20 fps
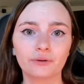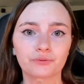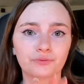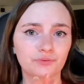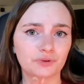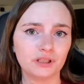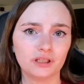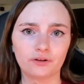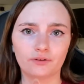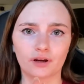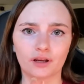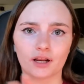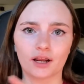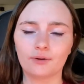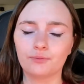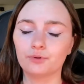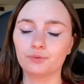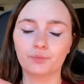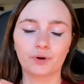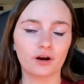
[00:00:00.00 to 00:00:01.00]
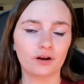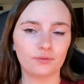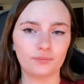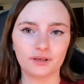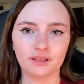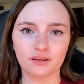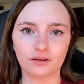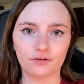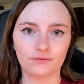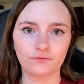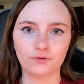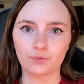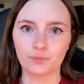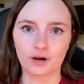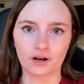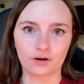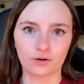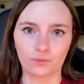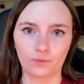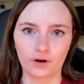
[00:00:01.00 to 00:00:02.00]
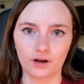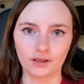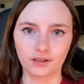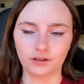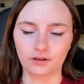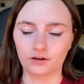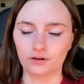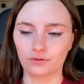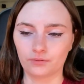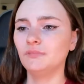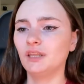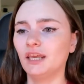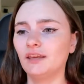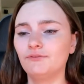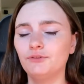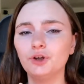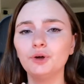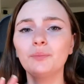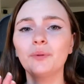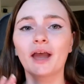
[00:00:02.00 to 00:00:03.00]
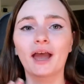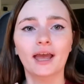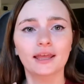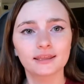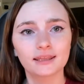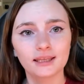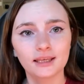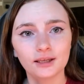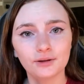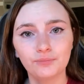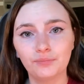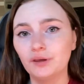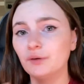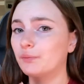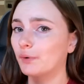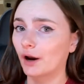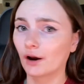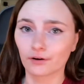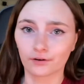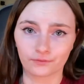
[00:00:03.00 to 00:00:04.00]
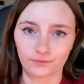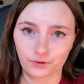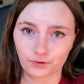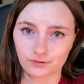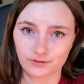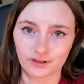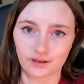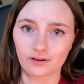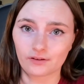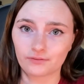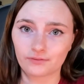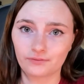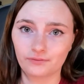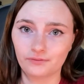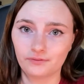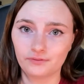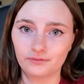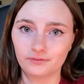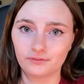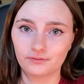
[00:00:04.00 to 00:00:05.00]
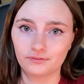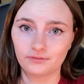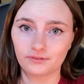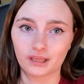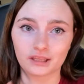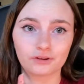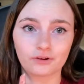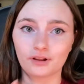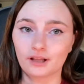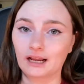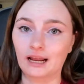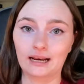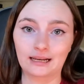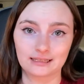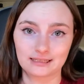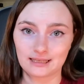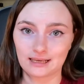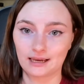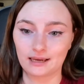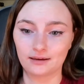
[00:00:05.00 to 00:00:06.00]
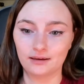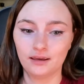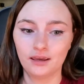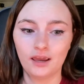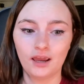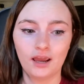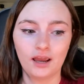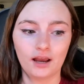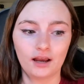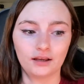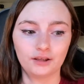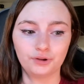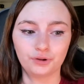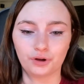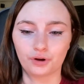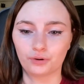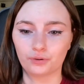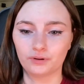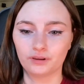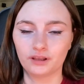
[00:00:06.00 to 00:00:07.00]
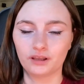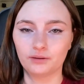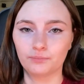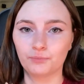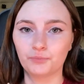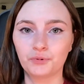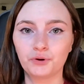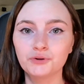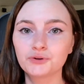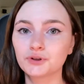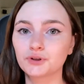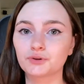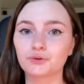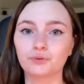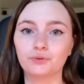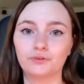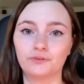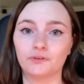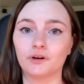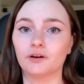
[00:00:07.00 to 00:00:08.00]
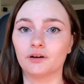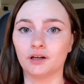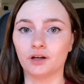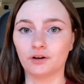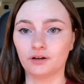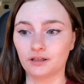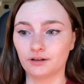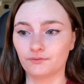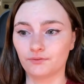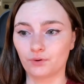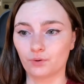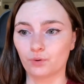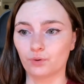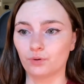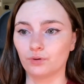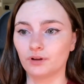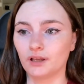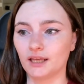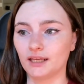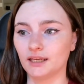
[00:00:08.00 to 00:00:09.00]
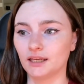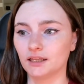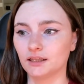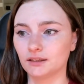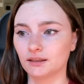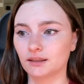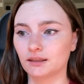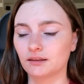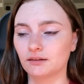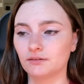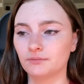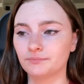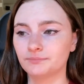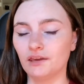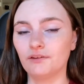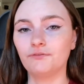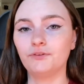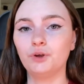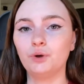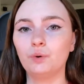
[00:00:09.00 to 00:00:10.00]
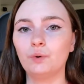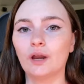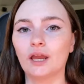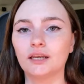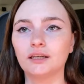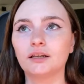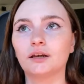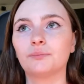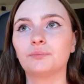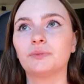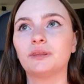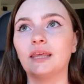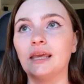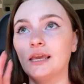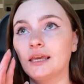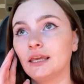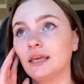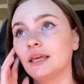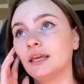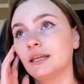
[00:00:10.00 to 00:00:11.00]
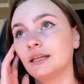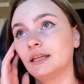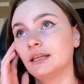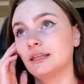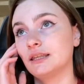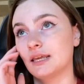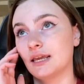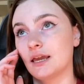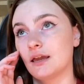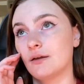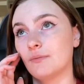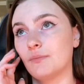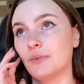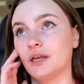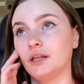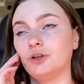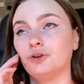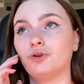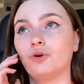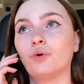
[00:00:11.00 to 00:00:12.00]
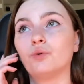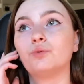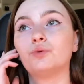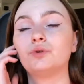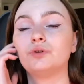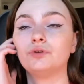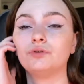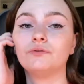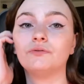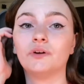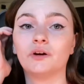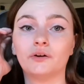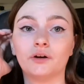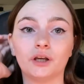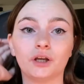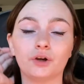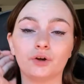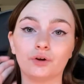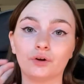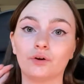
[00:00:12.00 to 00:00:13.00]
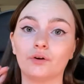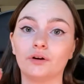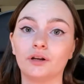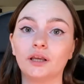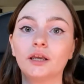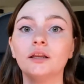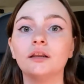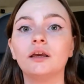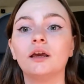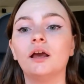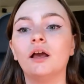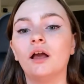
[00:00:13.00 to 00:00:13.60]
It was really great. I was proud of myself no matter what, you know. If you're passing, be proud of yourself. That's all I gotta say. You know, nursing school is very difficult, and if you end up taking an exam and you don't do very good on it,